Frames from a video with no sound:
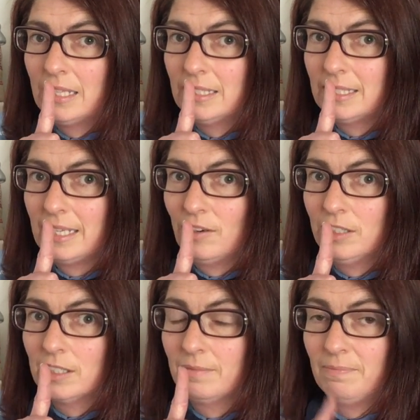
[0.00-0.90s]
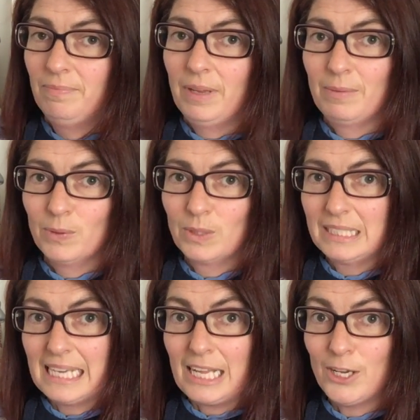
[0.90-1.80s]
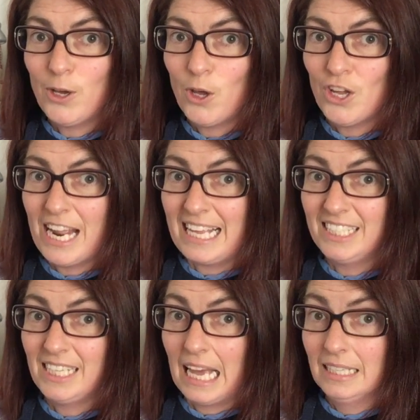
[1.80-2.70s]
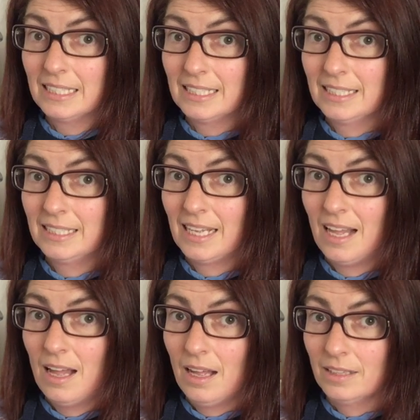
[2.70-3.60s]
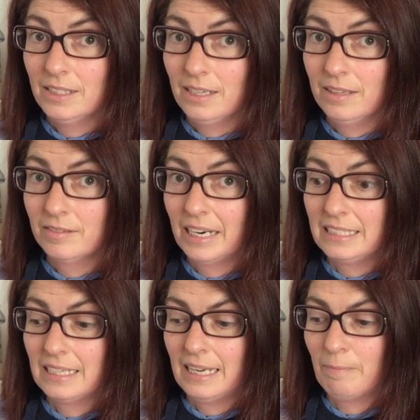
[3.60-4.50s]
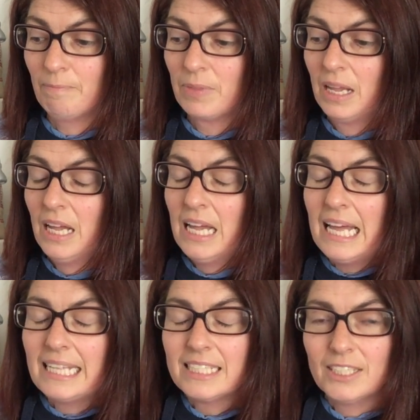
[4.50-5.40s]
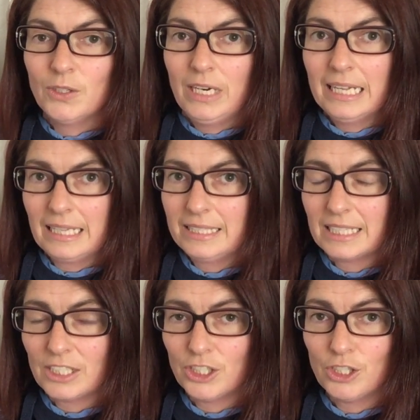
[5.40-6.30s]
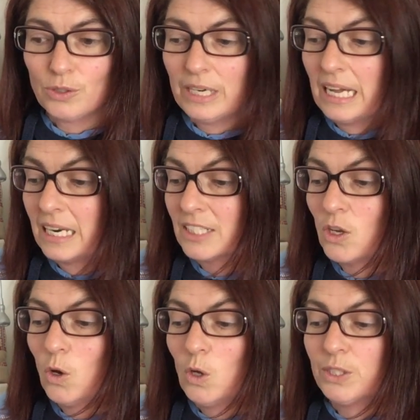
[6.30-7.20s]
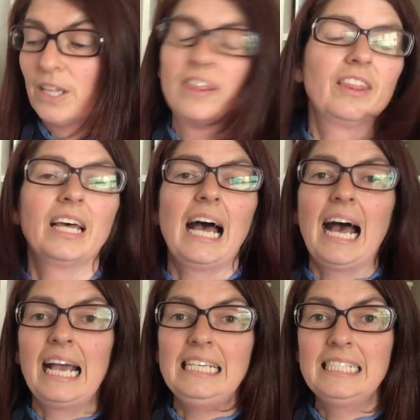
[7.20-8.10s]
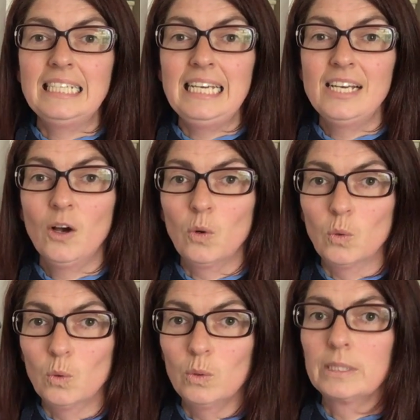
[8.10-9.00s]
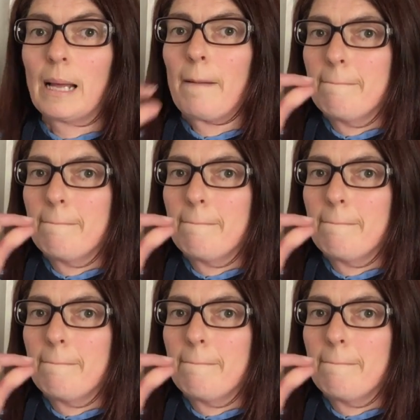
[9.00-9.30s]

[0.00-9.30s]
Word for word: It's a secret. I'm not going to tell you who it is yet until the right time. It's a naughty little sister story and it's called The Icy Cold